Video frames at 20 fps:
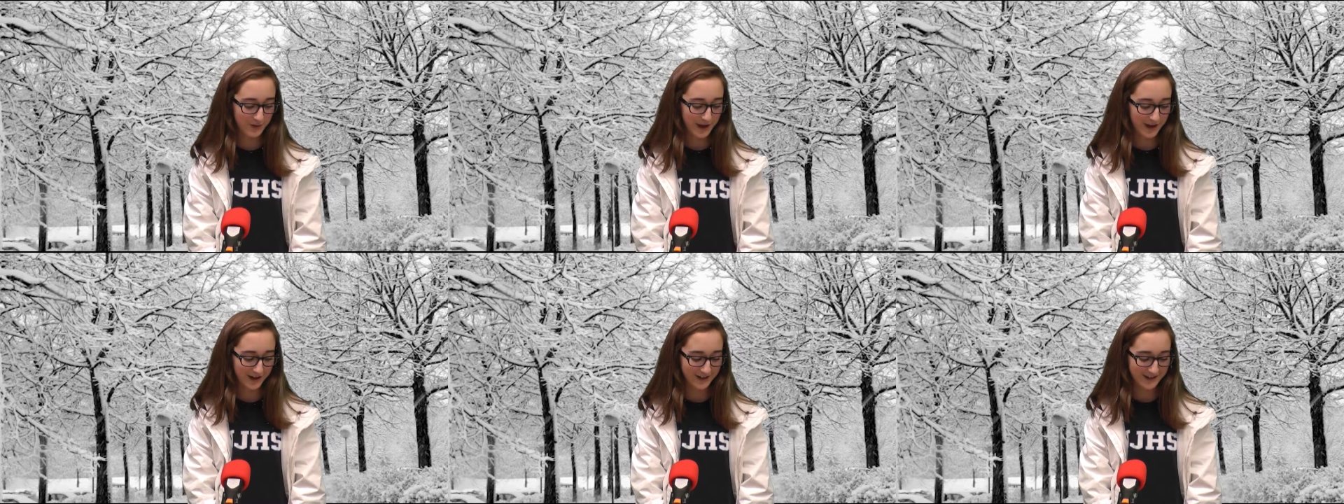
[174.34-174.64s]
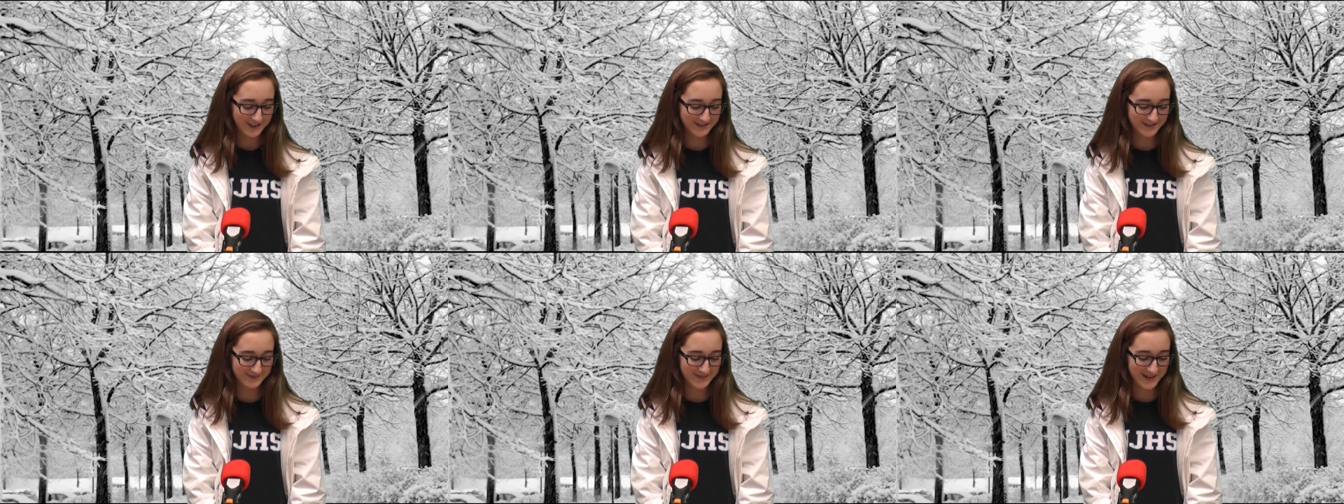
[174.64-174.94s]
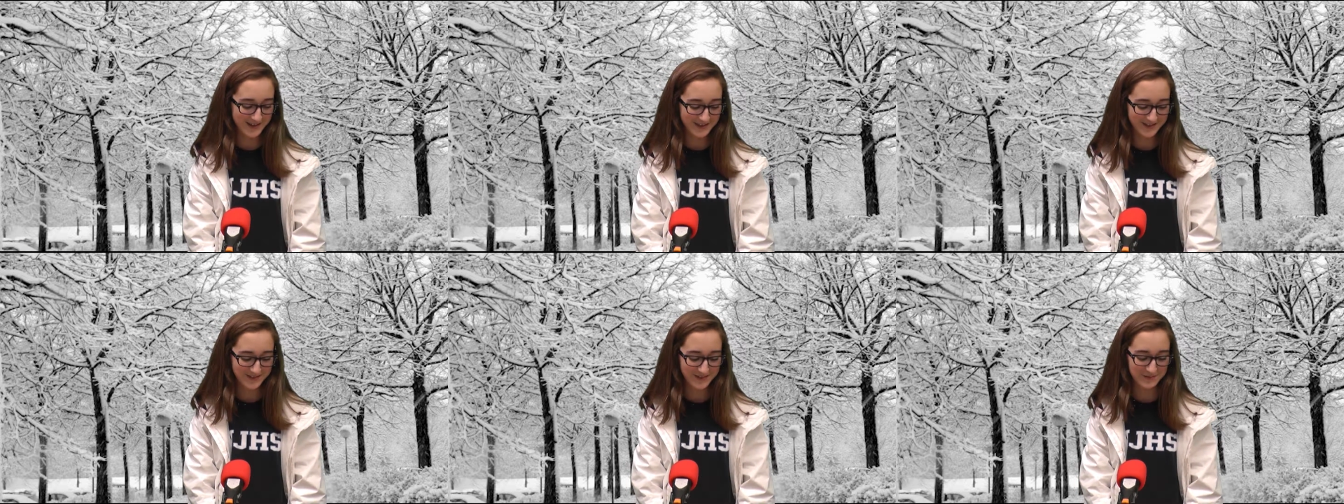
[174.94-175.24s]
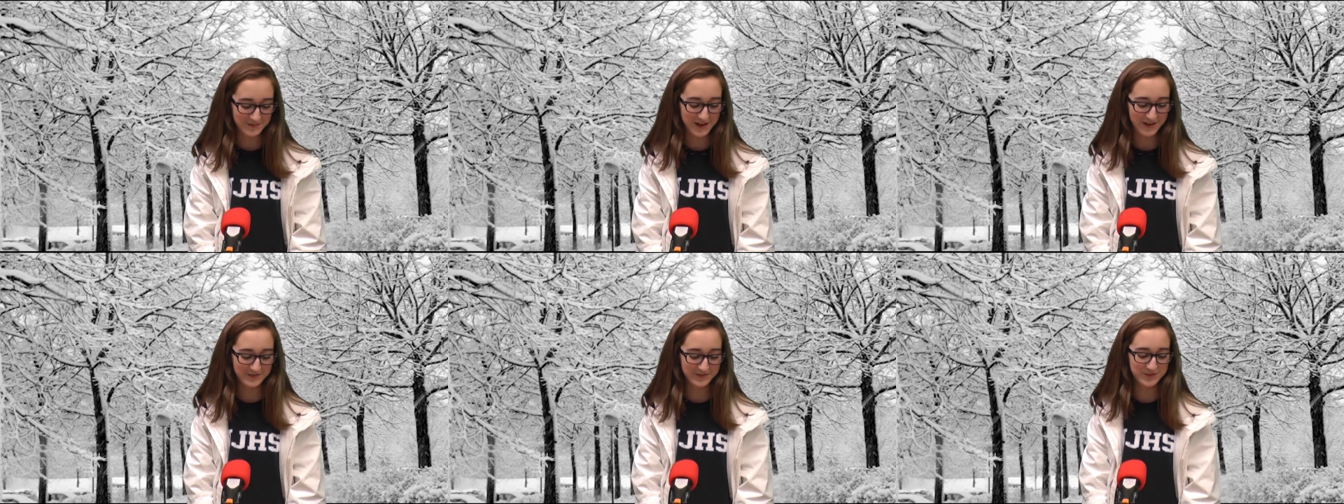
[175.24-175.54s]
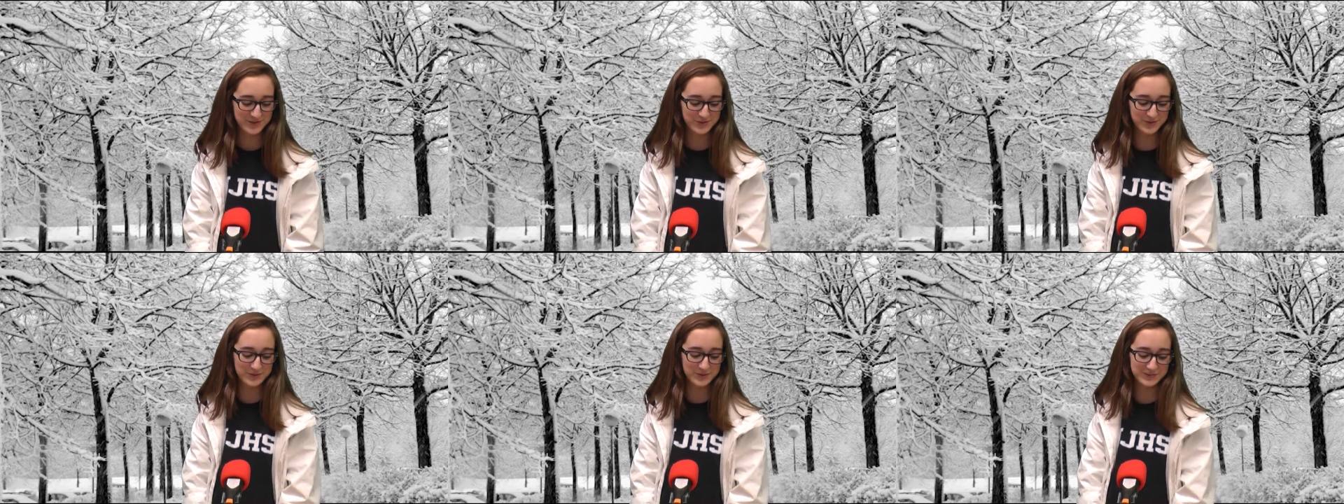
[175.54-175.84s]
parents pick you up after
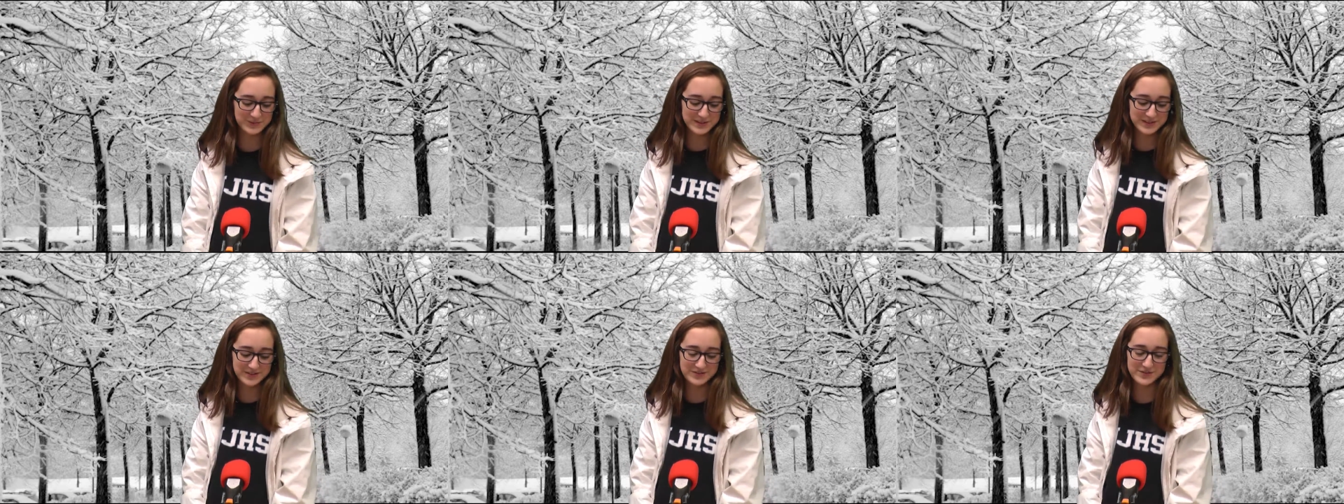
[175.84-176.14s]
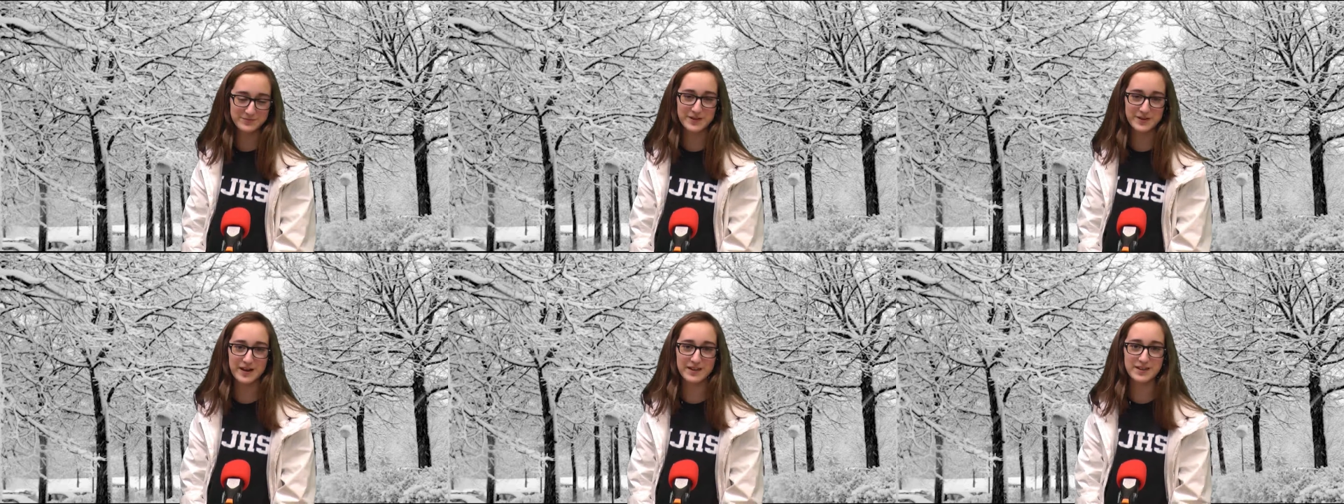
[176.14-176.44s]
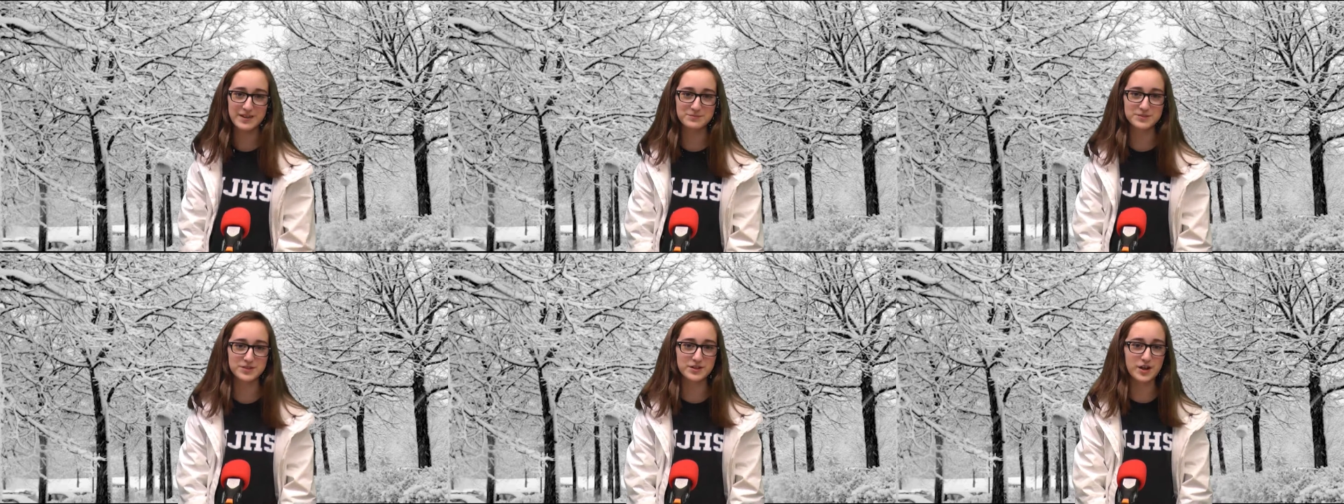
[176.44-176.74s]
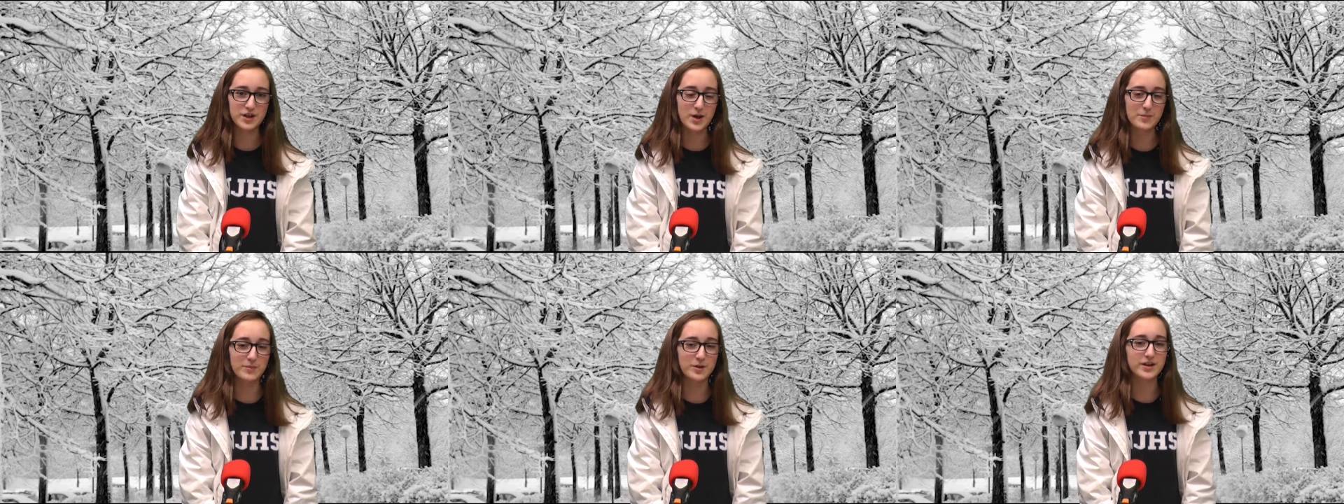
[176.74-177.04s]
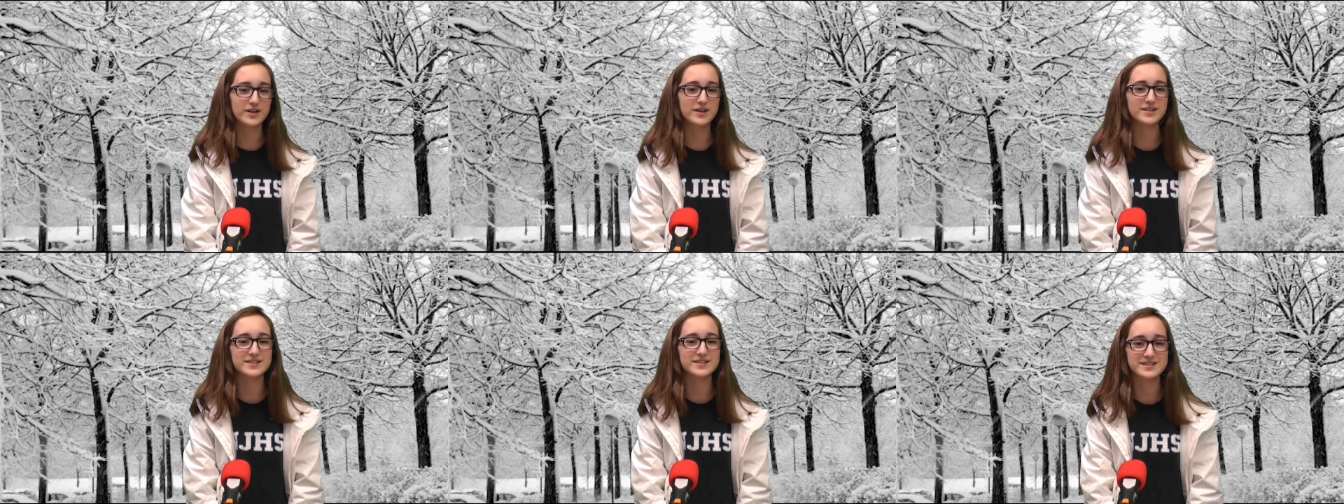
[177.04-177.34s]
school, please remind them to not
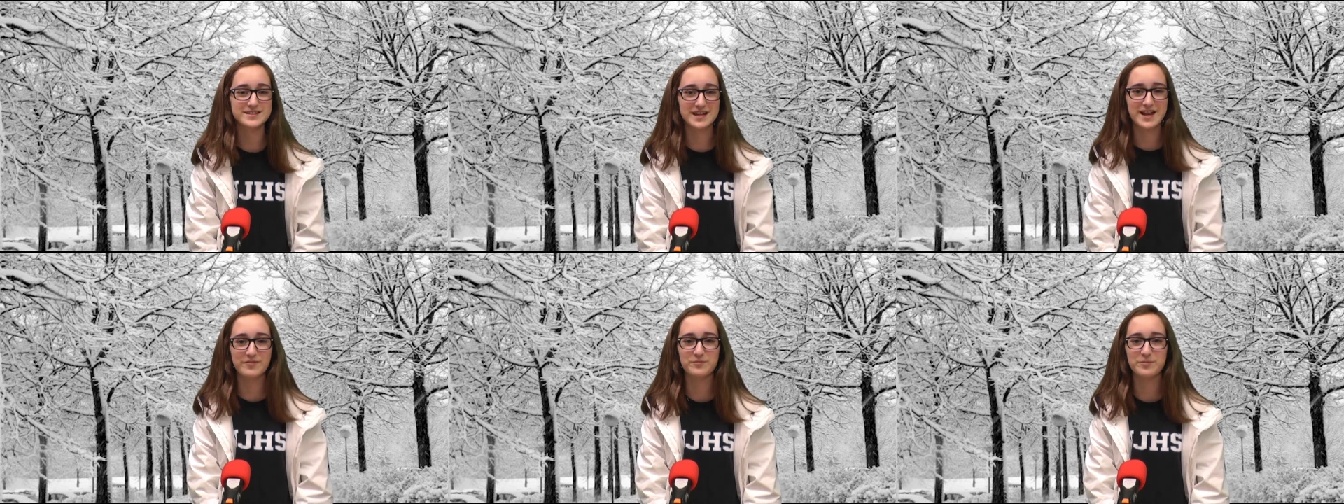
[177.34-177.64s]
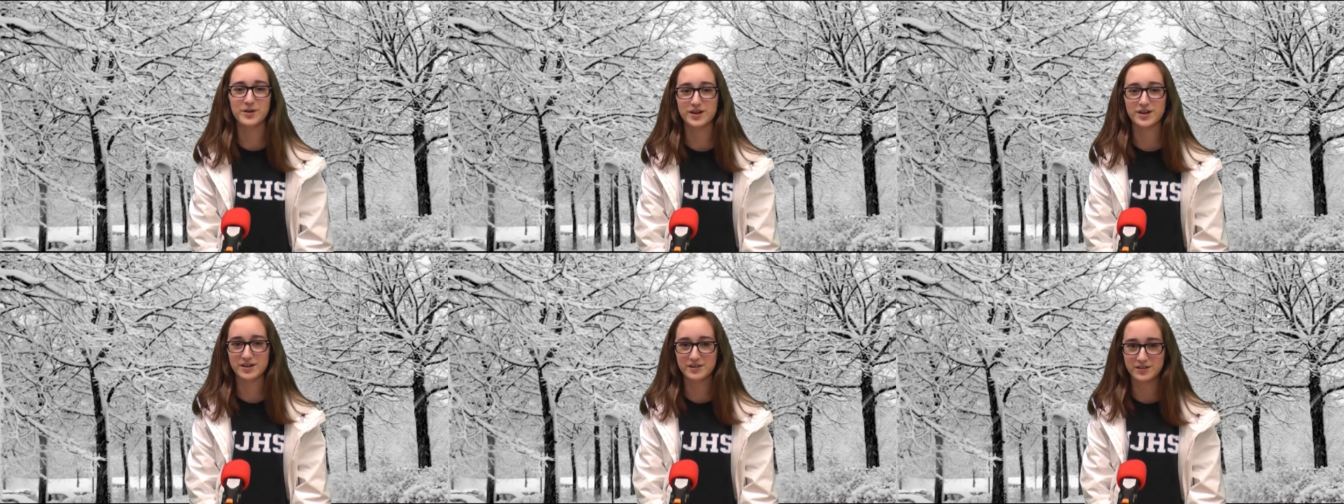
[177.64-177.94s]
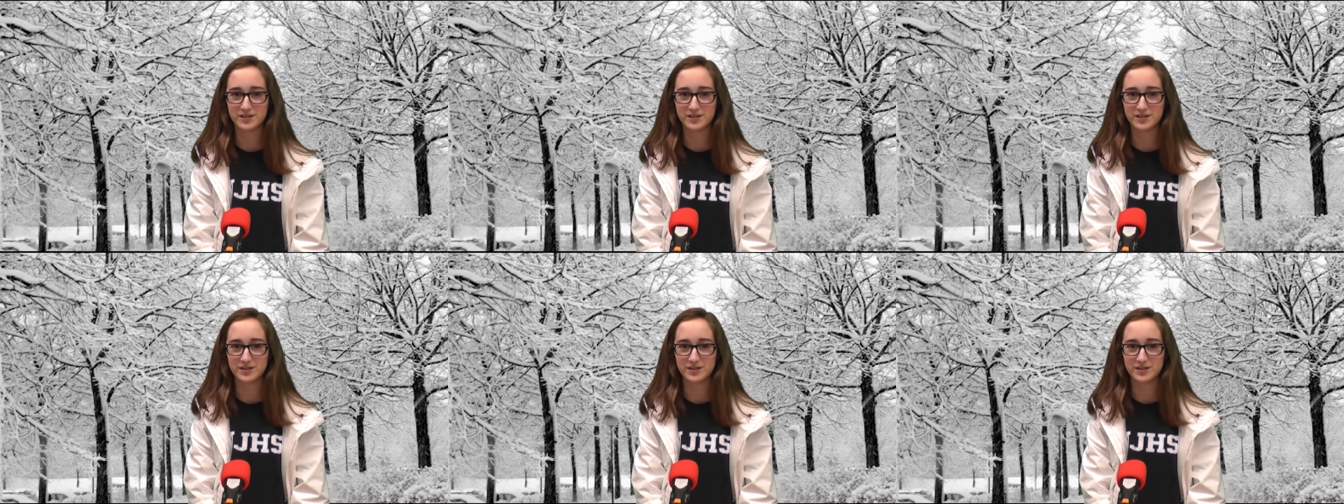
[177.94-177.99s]
park in the staff parking